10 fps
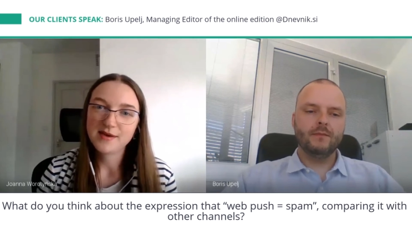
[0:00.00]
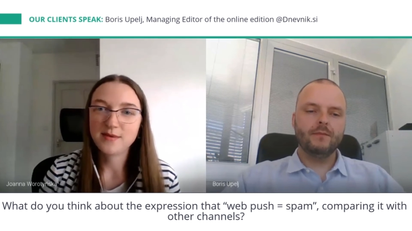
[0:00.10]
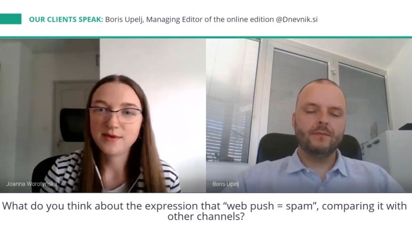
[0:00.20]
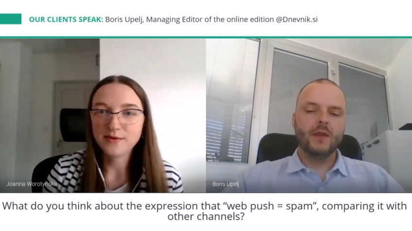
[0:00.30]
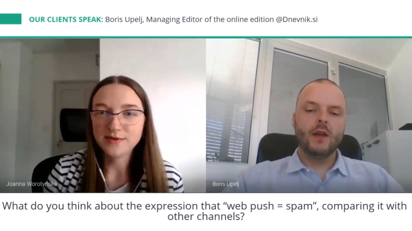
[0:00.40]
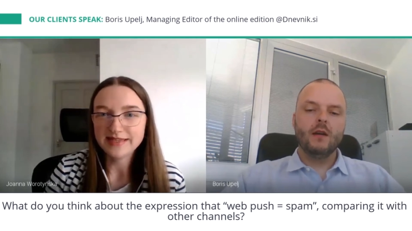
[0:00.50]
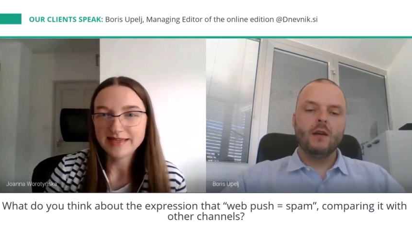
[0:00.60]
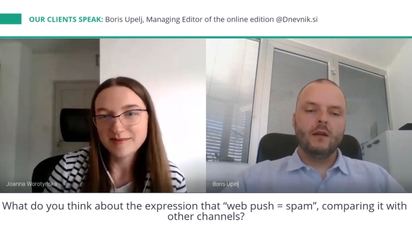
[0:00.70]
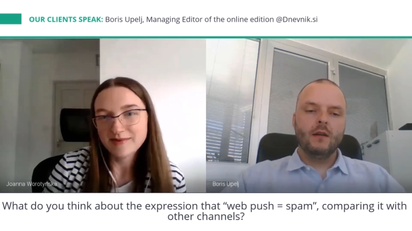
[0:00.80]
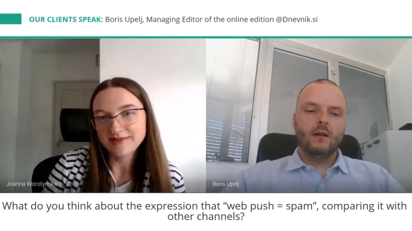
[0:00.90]
Speaker 1: Mm
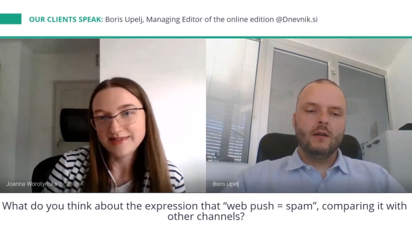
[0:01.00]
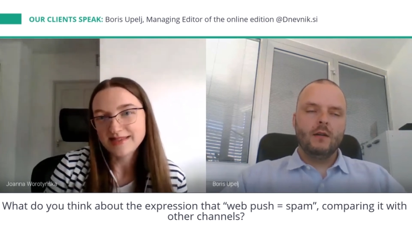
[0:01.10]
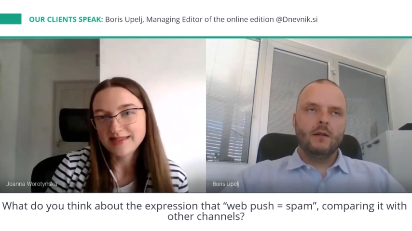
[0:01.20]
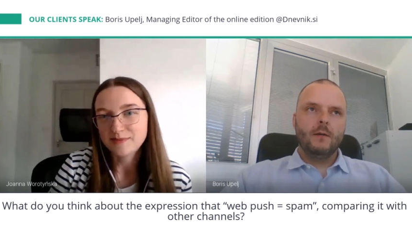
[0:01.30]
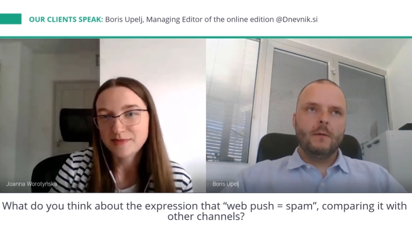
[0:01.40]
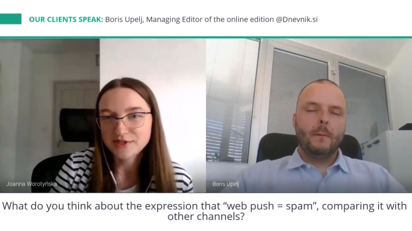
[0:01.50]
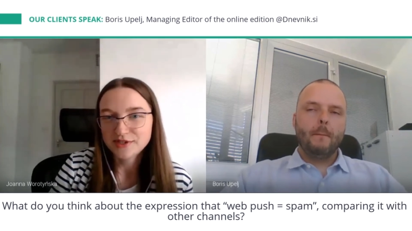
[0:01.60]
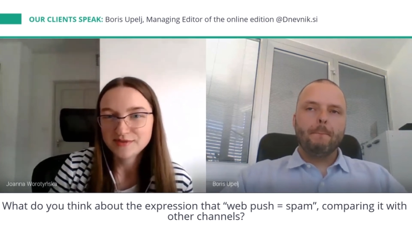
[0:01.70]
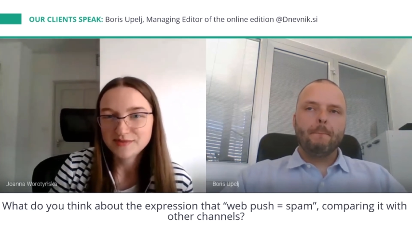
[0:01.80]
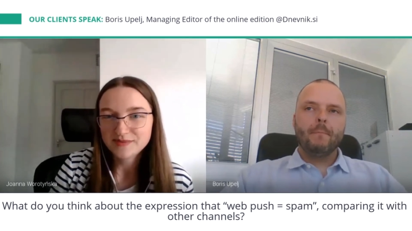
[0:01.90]
-hmm.
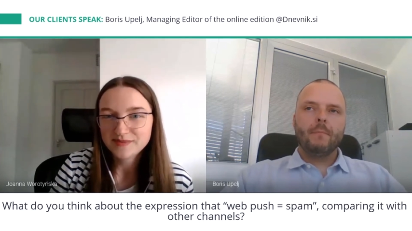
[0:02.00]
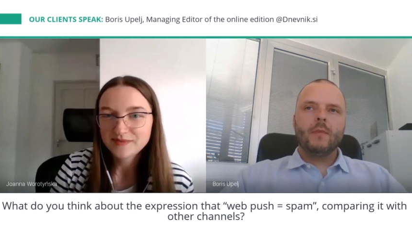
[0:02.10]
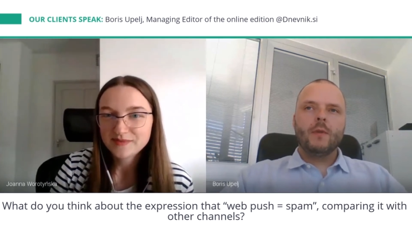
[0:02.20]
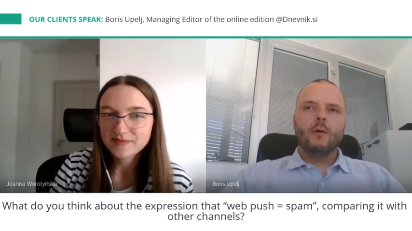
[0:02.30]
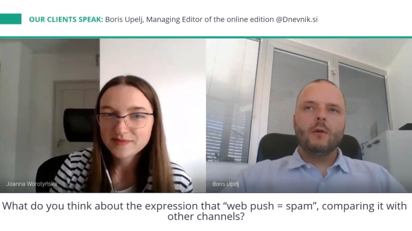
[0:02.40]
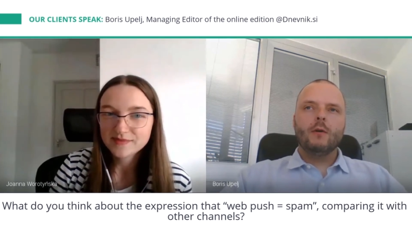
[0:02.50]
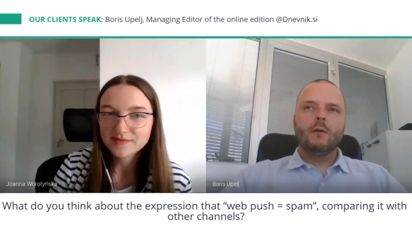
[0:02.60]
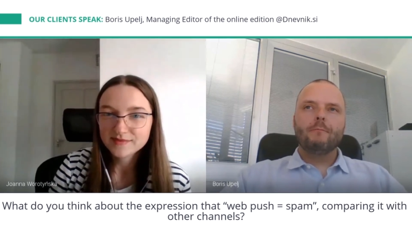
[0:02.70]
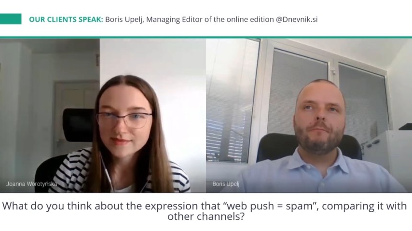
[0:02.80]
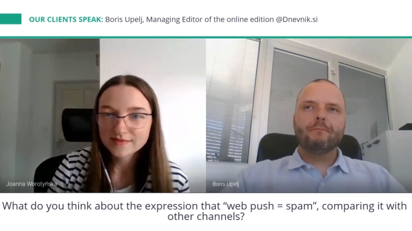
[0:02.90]
this expression.
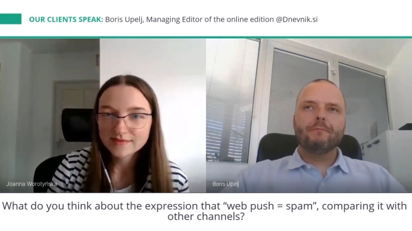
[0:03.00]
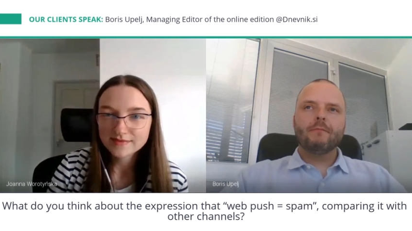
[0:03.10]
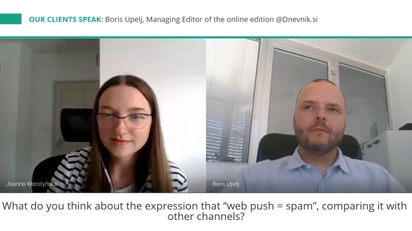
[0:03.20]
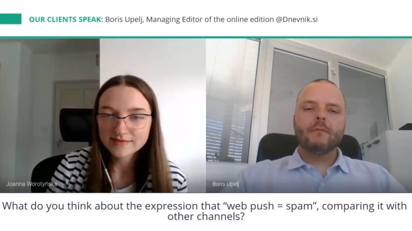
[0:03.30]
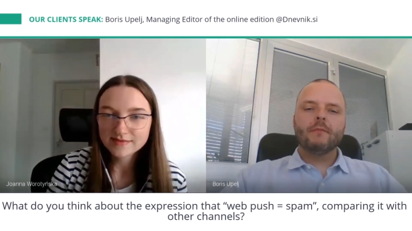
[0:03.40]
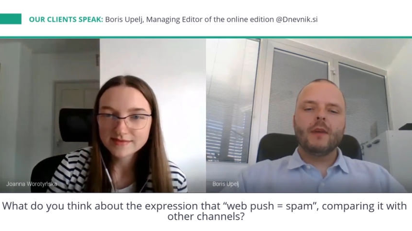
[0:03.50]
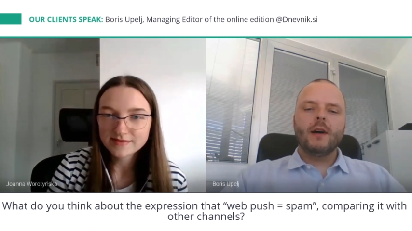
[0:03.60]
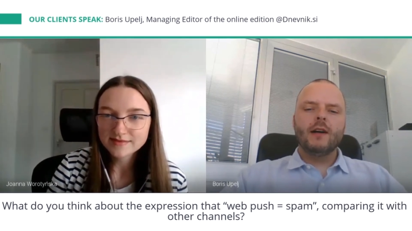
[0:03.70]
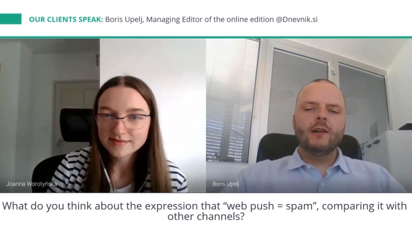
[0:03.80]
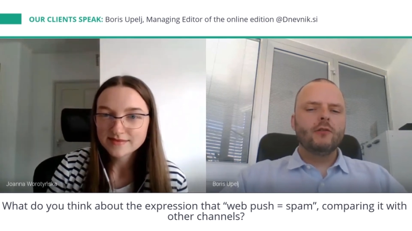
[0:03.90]
Speaker 2: Um,
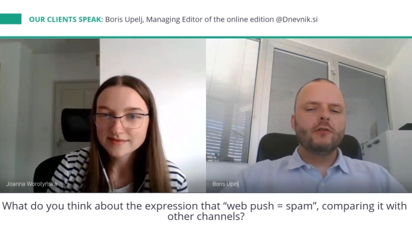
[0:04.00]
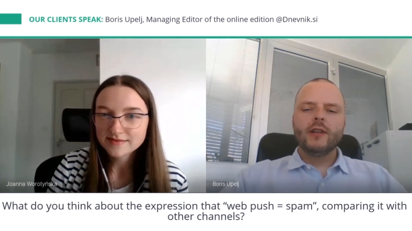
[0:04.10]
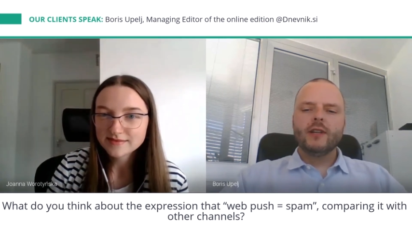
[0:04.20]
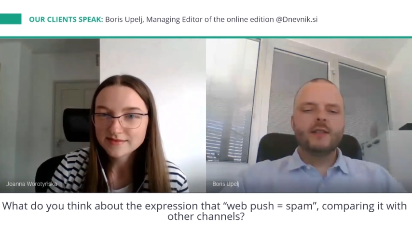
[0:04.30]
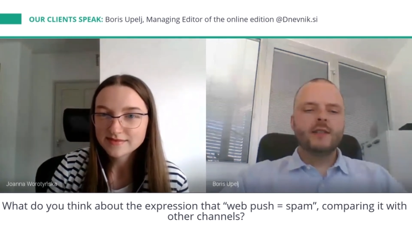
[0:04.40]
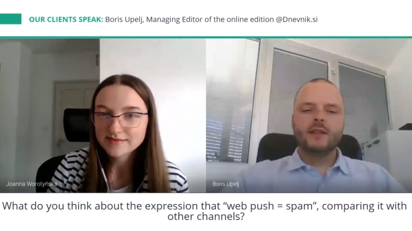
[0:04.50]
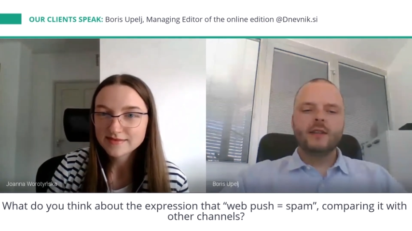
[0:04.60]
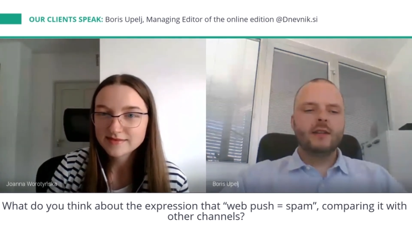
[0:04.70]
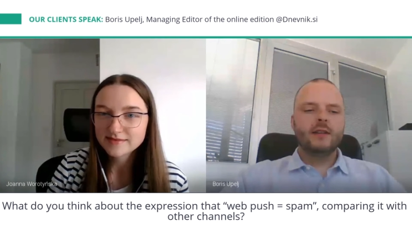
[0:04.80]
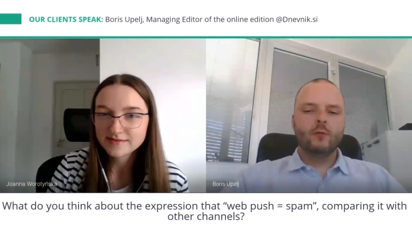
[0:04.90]
I
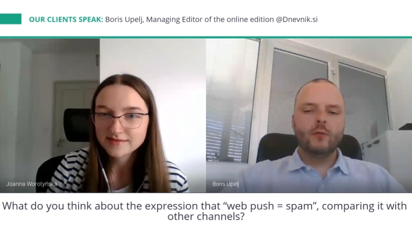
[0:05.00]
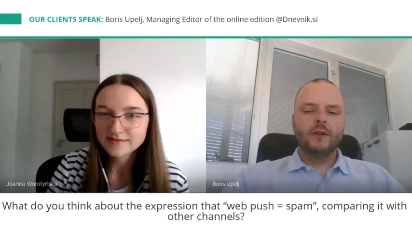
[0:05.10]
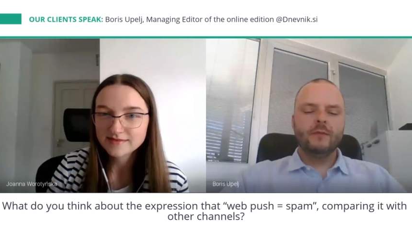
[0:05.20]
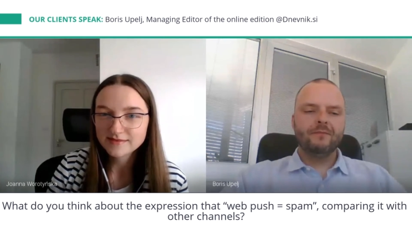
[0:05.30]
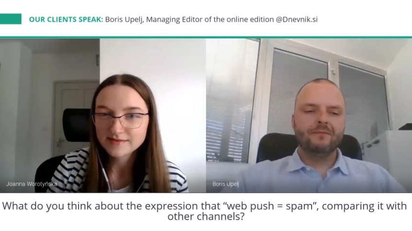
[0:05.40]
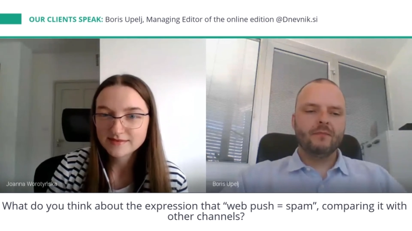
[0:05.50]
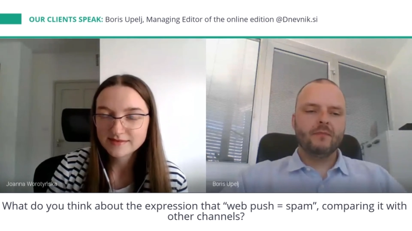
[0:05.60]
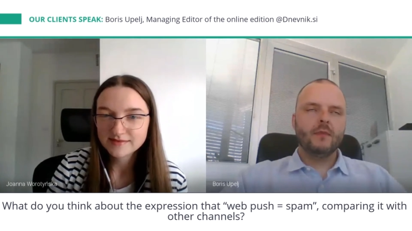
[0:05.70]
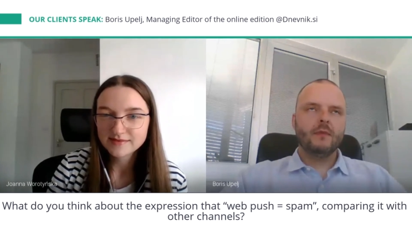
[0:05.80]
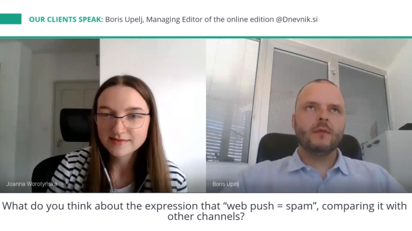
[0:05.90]
don't really see it
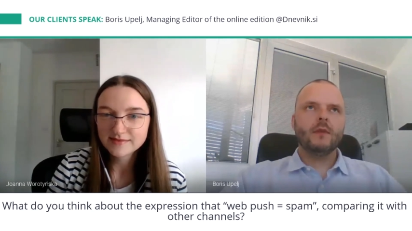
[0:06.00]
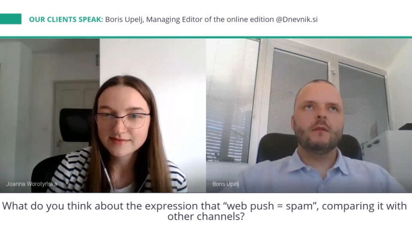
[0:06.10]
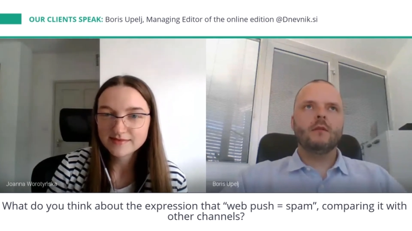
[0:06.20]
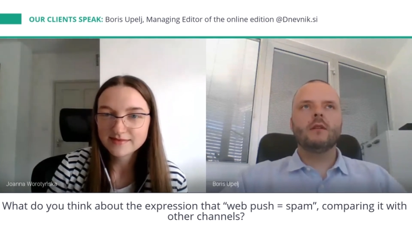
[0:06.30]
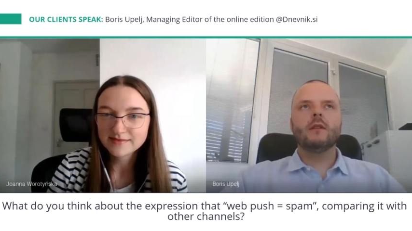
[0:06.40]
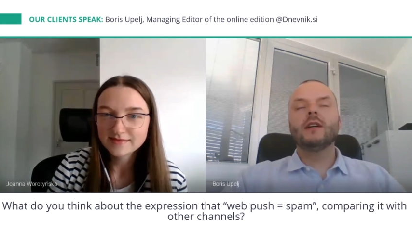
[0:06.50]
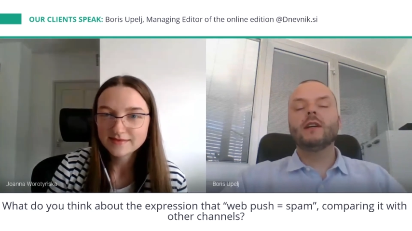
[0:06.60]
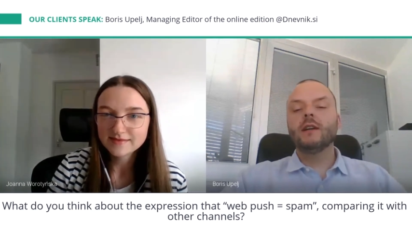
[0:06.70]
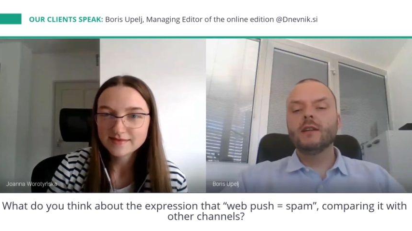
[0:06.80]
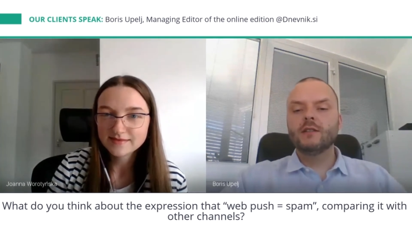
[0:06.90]
that way.
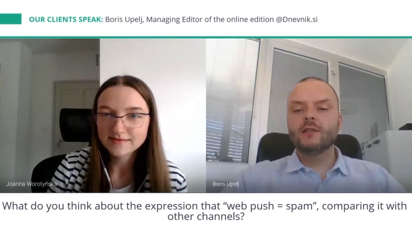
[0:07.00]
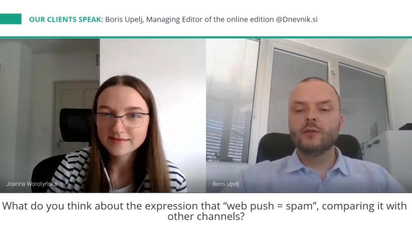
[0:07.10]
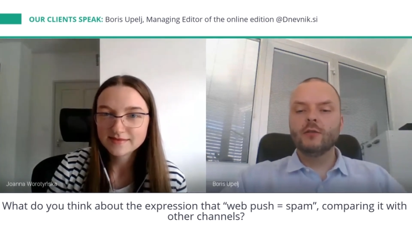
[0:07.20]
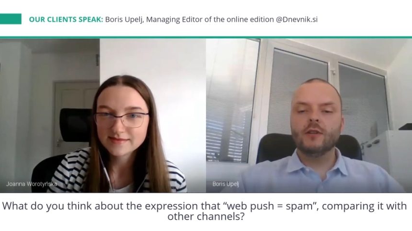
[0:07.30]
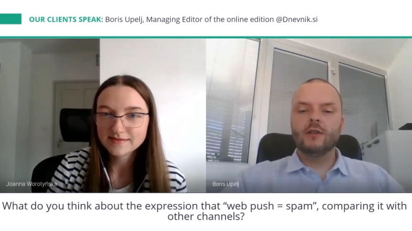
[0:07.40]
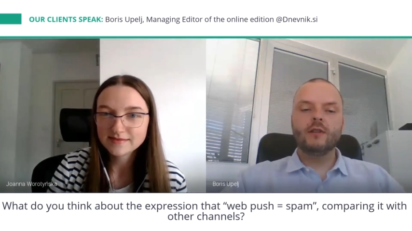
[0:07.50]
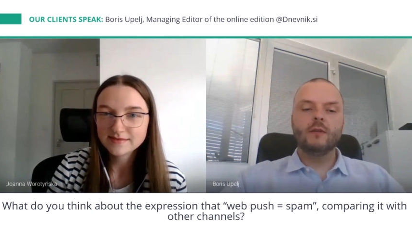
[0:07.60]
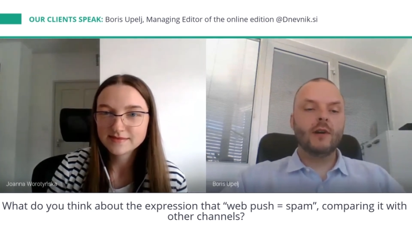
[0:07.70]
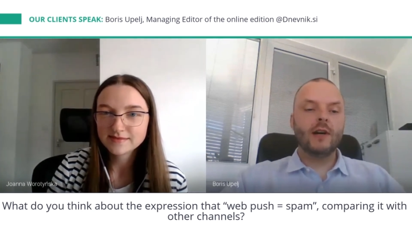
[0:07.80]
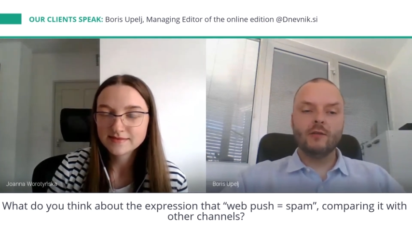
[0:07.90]
Uh, it is
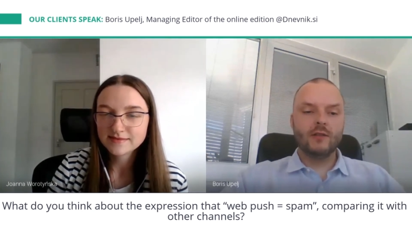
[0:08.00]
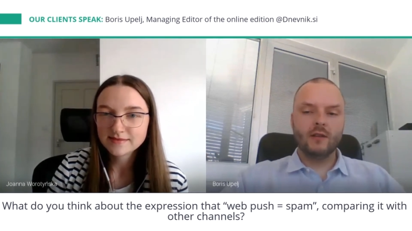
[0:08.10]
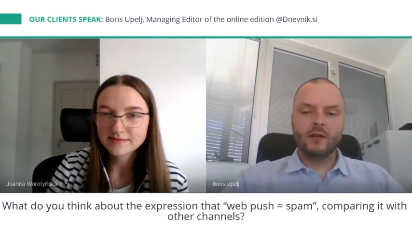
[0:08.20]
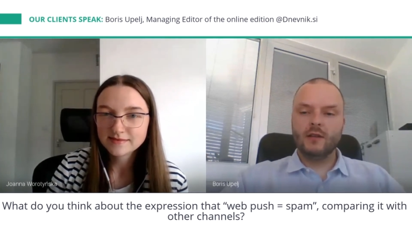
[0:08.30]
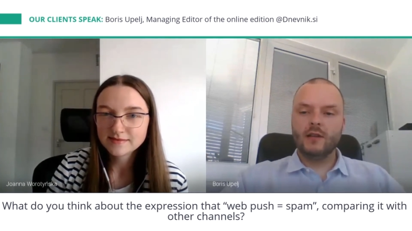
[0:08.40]
true that the